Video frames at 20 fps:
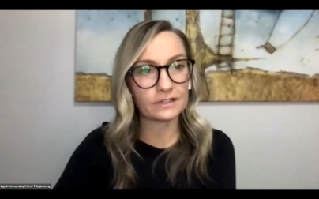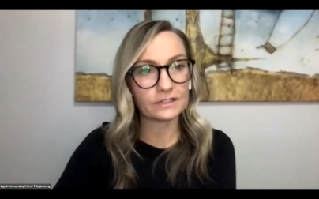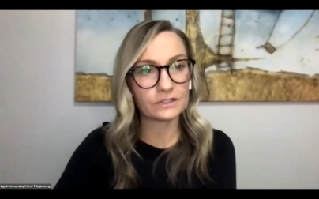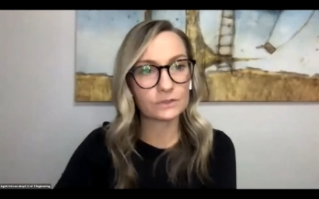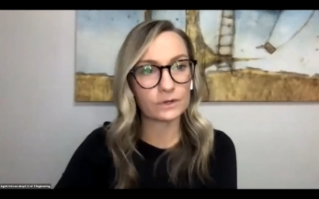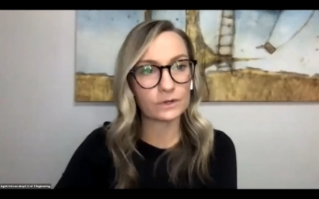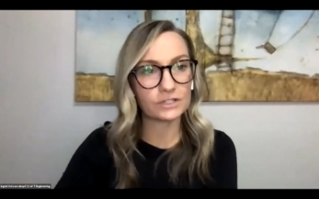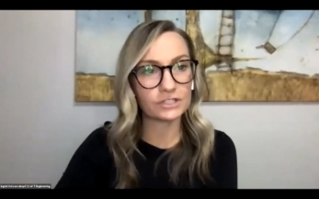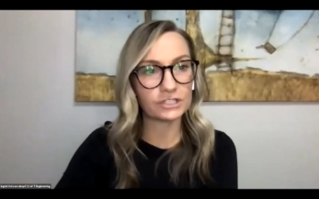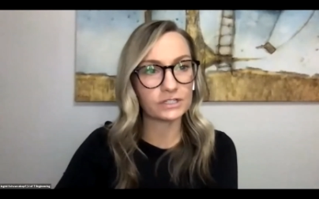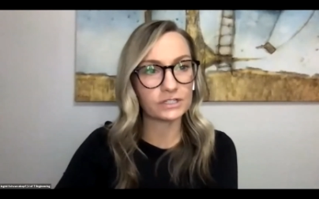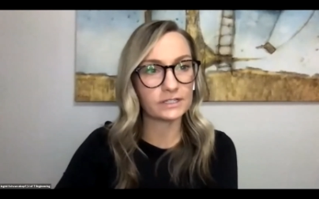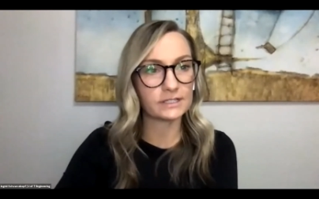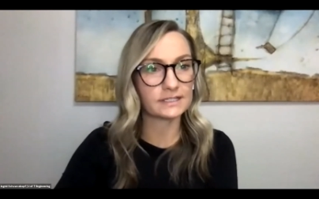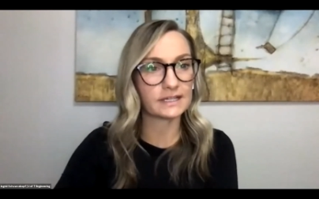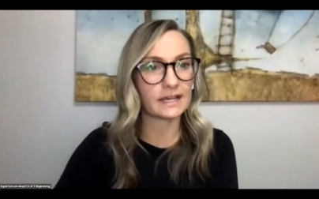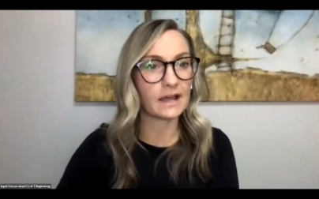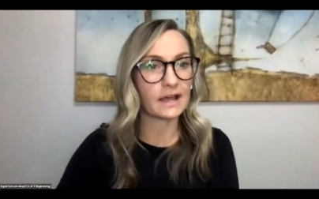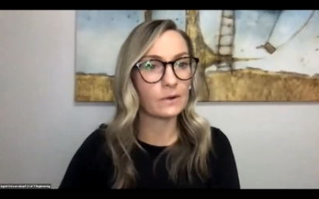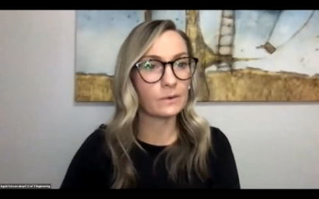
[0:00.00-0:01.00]
Next question
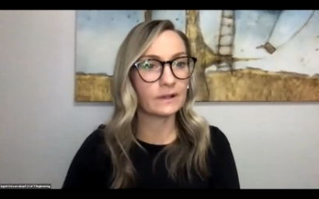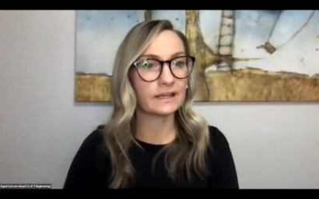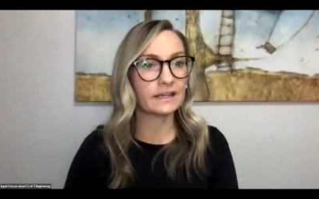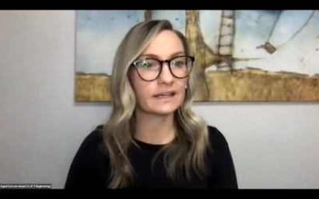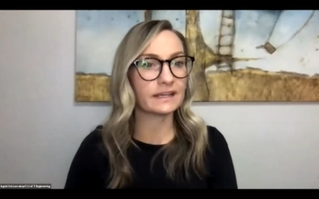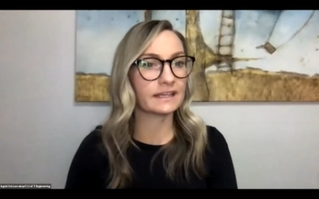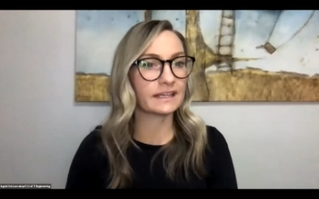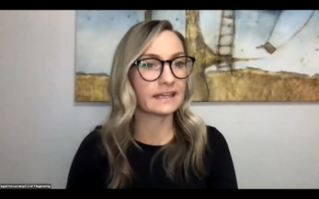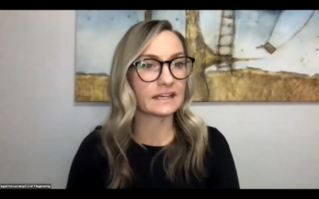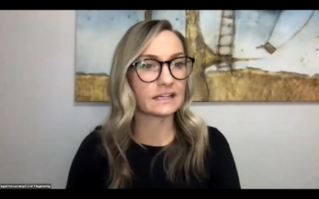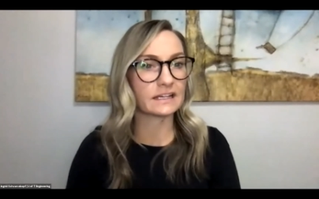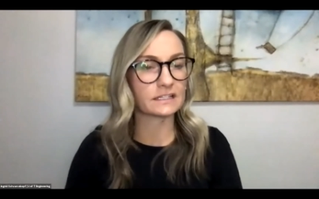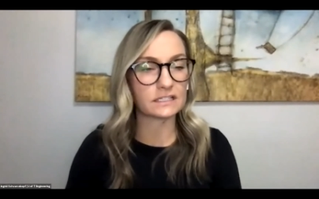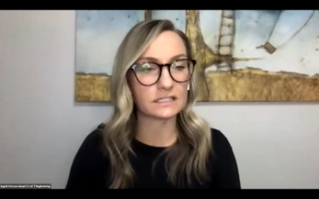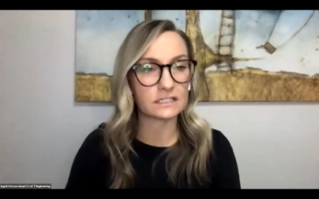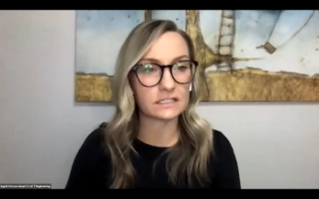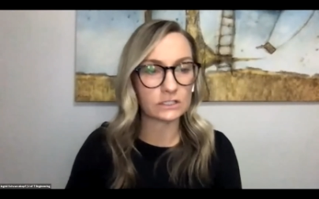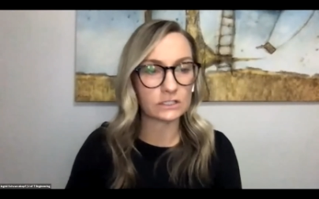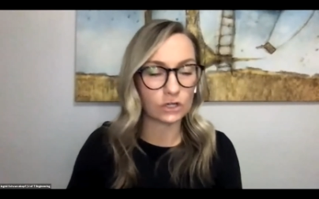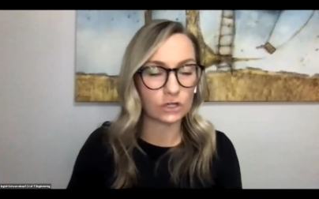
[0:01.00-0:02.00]
is, how can I get a
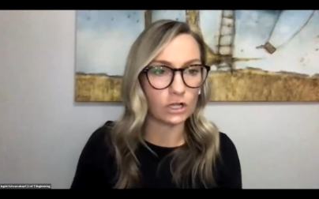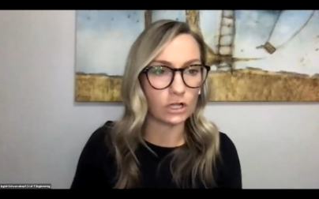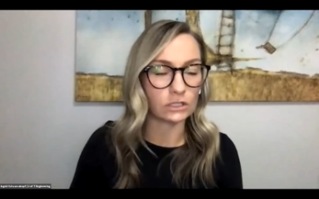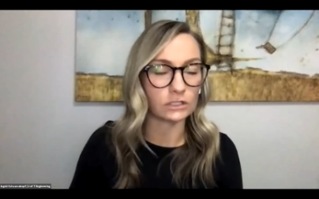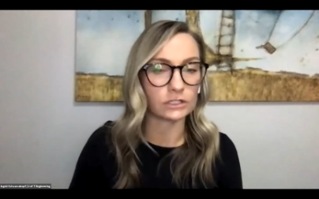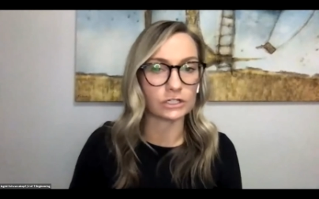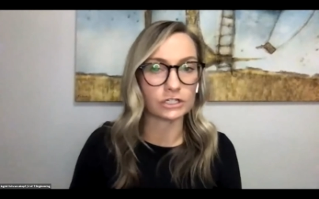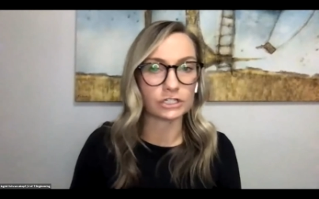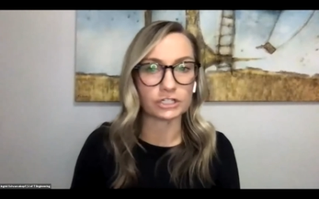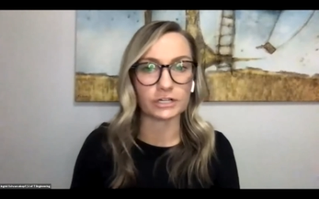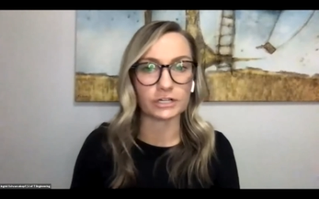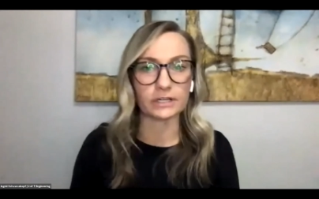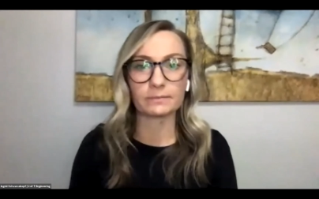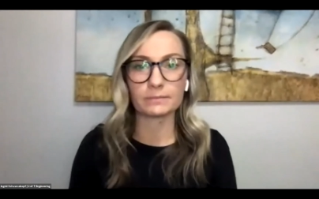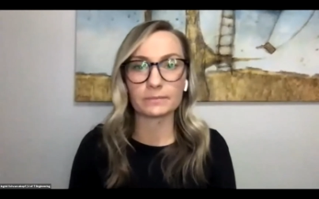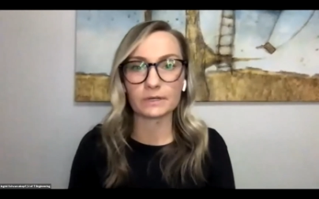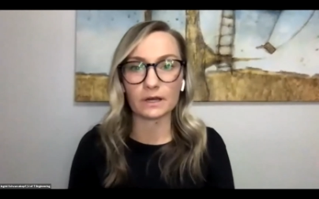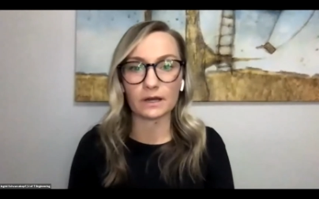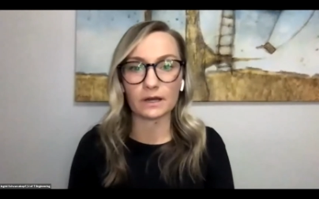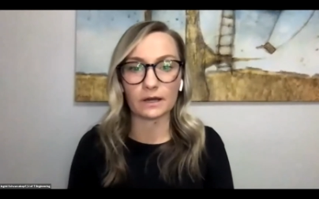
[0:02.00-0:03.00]

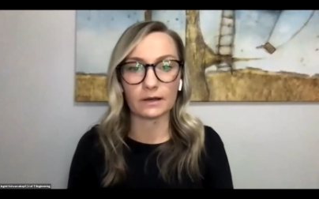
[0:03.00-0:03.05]
scholarship?